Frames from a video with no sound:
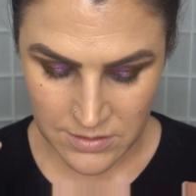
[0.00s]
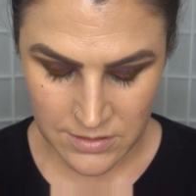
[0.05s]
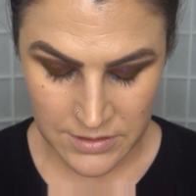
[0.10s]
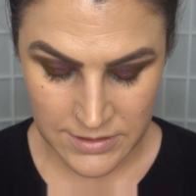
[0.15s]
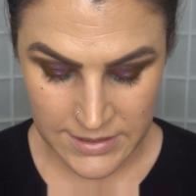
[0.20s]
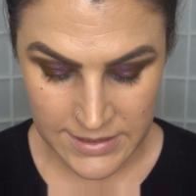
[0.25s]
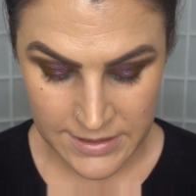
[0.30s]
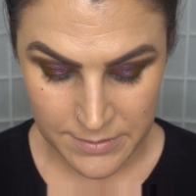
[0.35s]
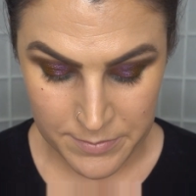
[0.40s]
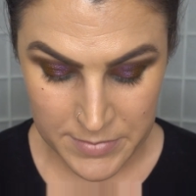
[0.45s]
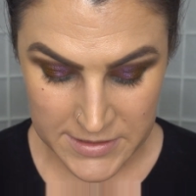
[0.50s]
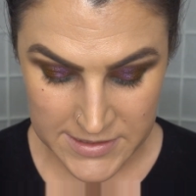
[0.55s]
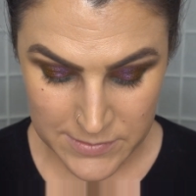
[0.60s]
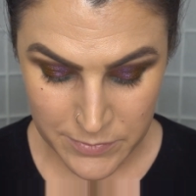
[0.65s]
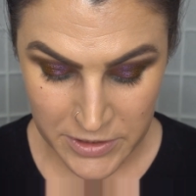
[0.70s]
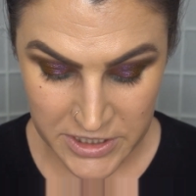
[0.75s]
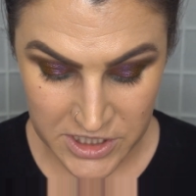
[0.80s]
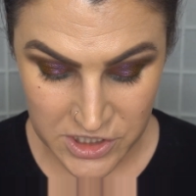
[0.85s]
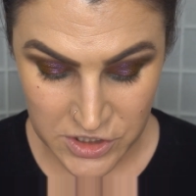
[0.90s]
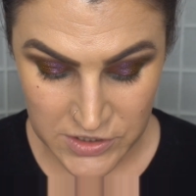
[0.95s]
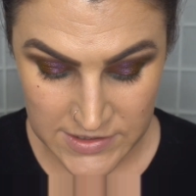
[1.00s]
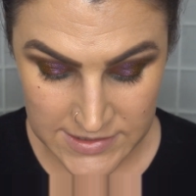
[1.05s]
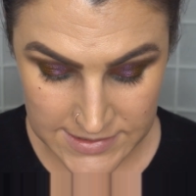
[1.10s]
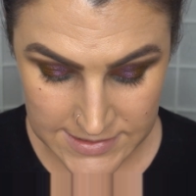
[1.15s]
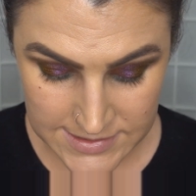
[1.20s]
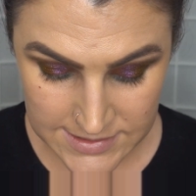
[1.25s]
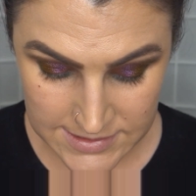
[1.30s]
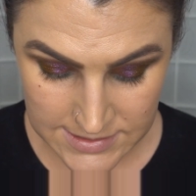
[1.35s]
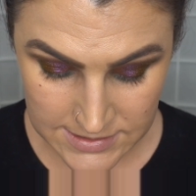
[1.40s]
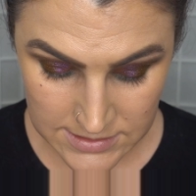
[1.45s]
Okay, best way to do
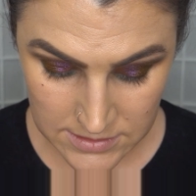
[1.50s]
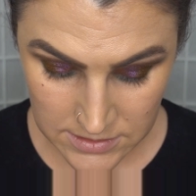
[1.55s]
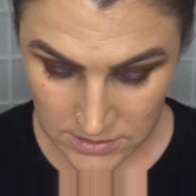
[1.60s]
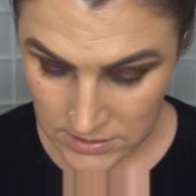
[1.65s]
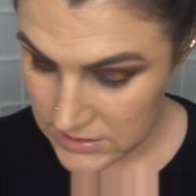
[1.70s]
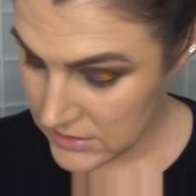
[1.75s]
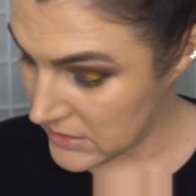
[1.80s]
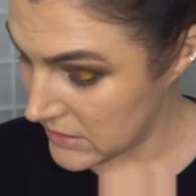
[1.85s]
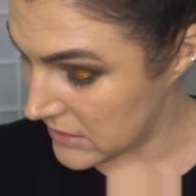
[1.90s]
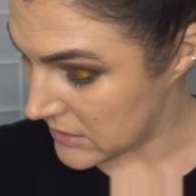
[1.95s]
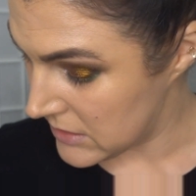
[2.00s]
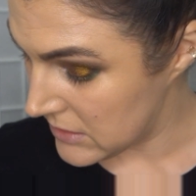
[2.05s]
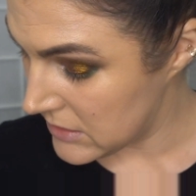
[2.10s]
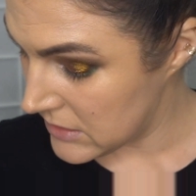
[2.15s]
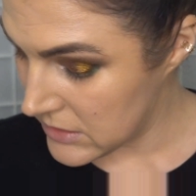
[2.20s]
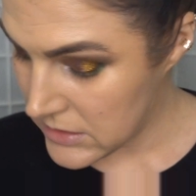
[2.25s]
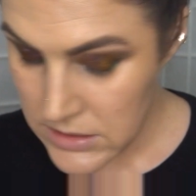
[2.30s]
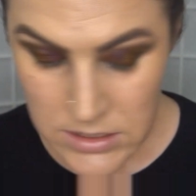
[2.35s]
this is